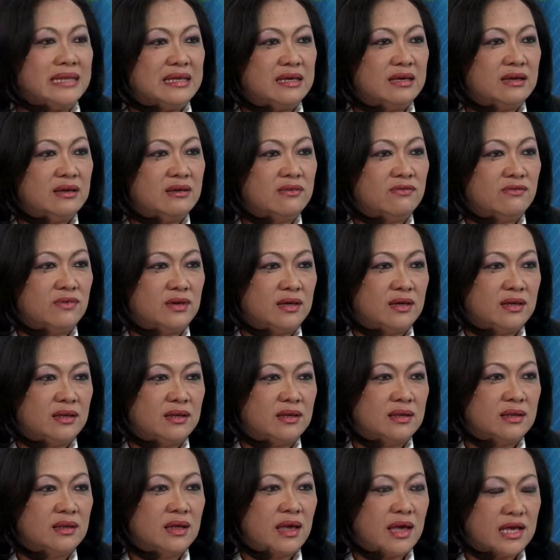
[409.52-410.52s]
believe
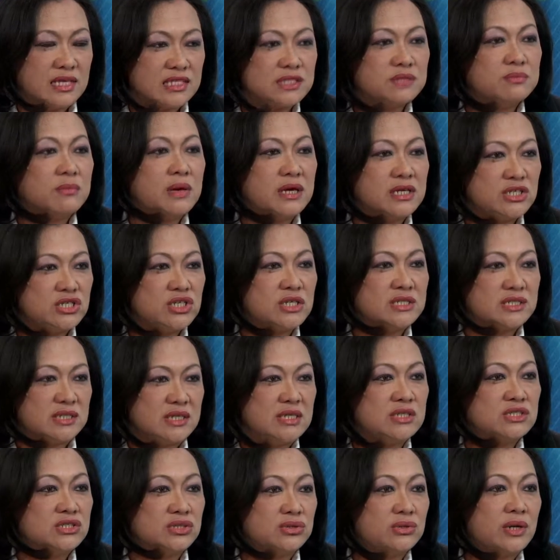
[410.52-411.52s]
in as much
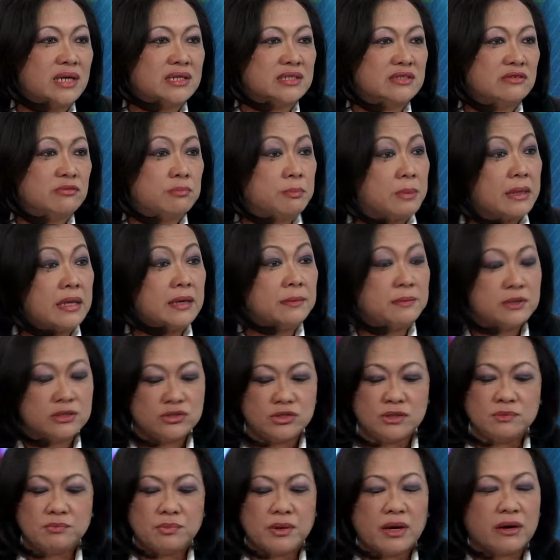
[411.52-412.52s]
as interactive play
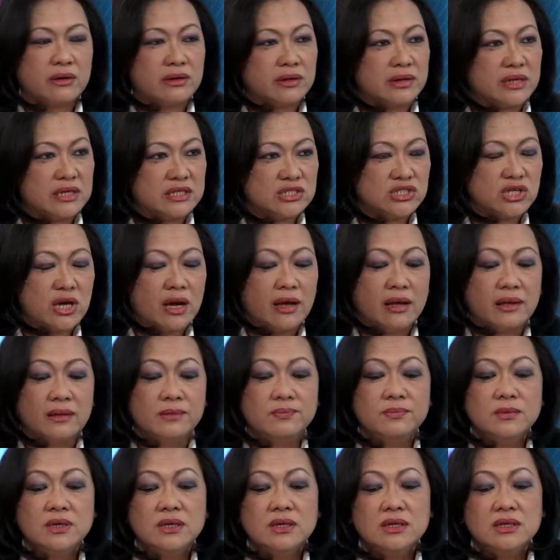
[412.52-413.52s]
between parent and
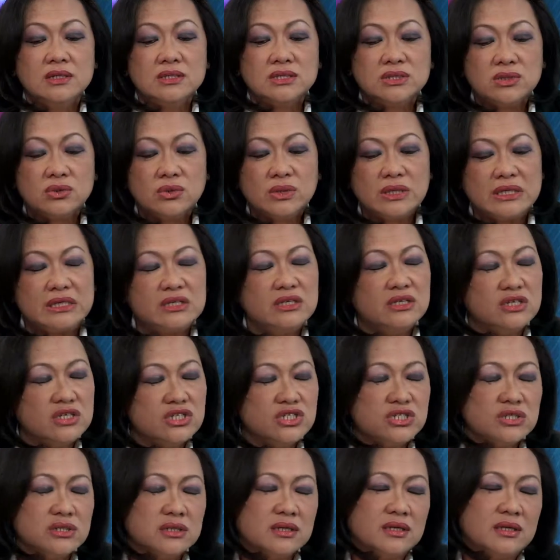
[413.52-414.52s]
child. So
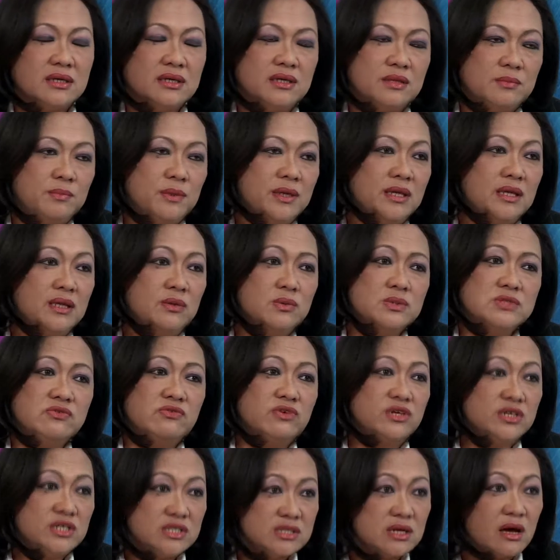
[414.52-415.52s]
initially, in the beginning, it was
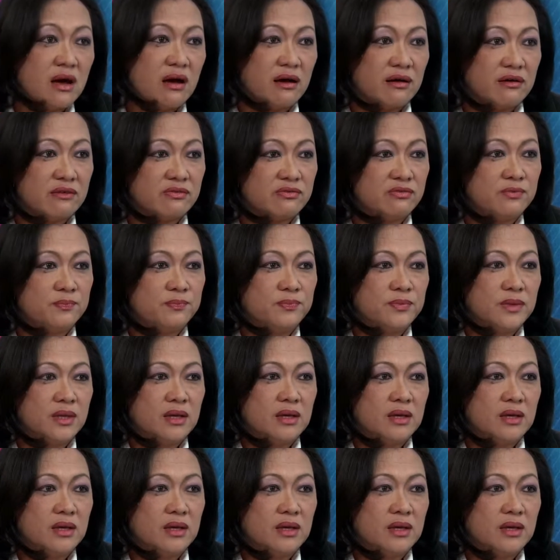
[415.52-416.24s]
very tough.